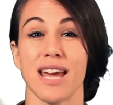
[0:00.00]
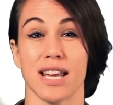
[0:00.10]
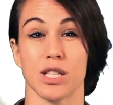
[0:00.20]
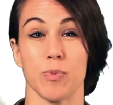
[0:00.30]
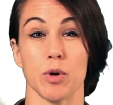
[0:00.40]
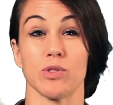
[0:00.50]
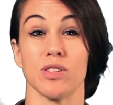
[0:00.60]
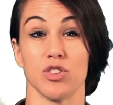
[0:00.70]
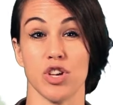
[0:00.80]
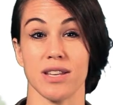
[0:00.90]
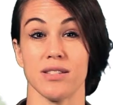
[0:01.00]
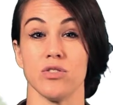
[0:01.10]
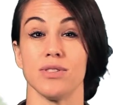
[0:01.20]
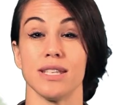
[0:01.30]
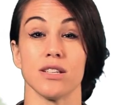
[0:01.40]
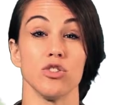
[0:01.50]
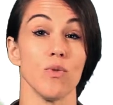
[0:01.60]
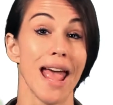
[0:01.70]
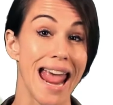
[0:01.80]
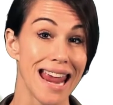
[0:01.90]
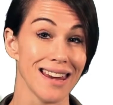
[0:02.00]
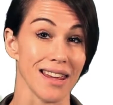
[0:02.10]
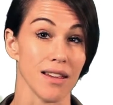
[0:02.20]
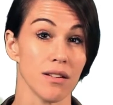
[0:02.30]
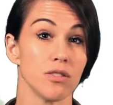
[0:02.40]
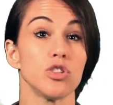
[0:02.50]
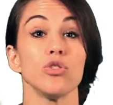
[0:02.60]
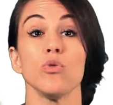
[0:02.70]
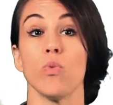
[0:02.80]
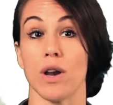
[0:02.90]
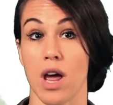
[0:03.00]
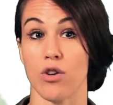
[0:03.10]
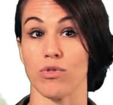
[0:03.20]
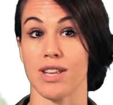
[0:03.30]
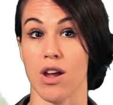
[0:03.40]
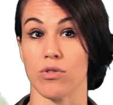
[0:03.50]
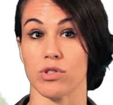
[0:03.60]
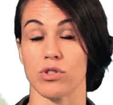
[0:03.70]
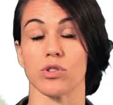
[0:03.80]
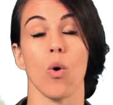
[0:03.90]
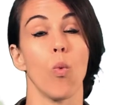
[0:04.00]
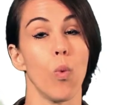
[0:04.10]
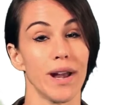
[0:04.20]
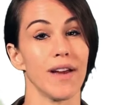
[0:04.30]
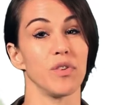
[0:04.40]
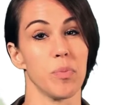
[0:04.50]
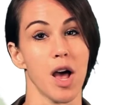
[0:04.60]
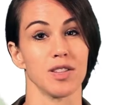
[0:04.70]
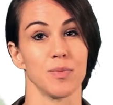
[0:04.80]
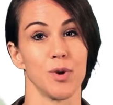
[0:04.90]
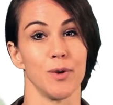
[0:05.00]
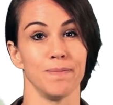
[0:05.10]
experts suggest you stick to 80 to 100 characters whenever possible.